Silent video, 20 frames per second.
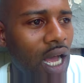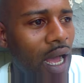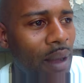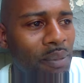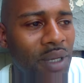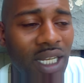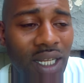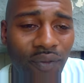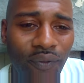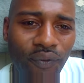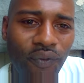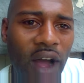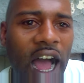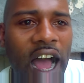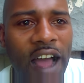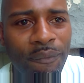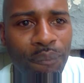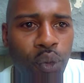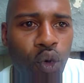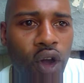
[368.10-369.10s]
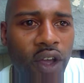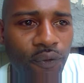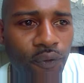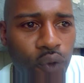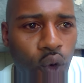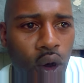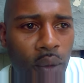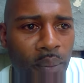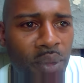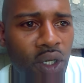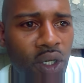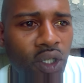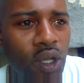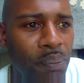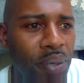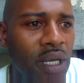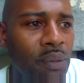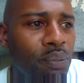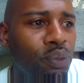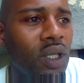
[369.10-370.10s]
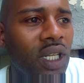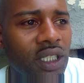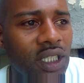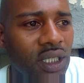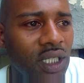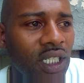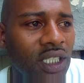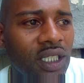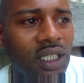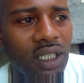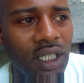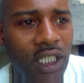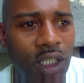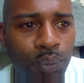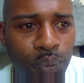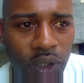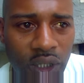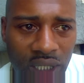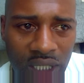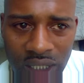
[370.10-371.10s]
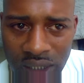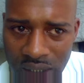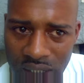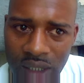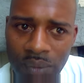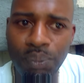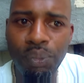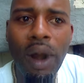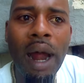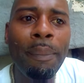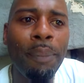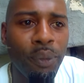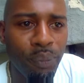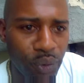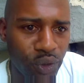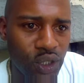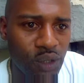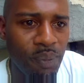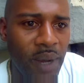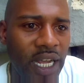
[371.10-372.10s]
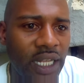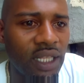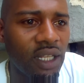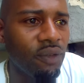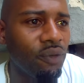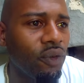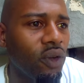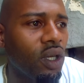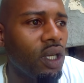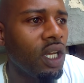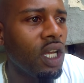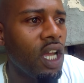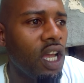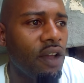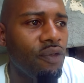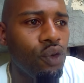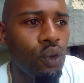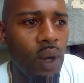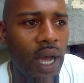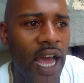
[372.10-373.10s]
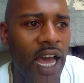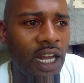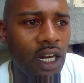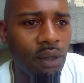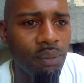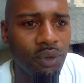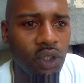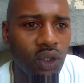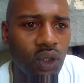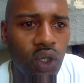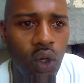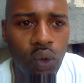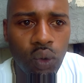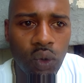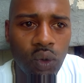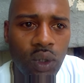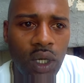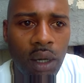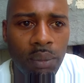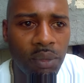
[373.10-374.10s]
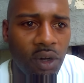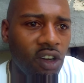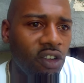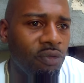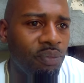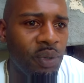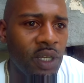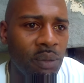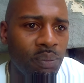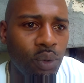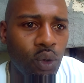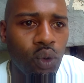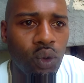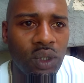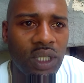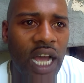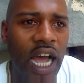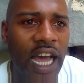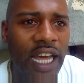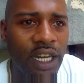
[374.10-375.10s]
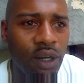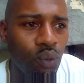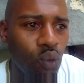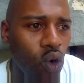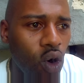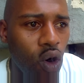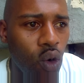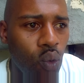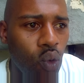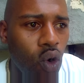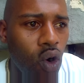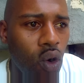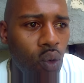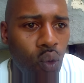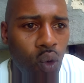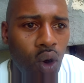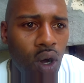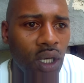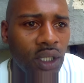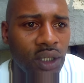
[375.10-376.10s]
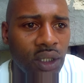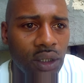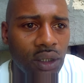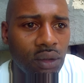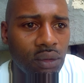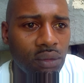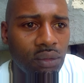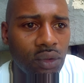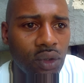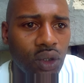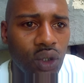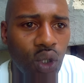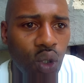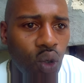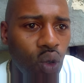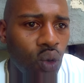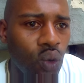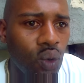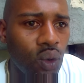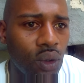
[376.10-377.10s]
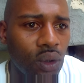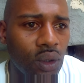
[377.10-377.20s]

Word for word: I mean, 5.4 million people. Let's let's let's put things in proper perspective. If you add up the total number of people who died in World War One, two,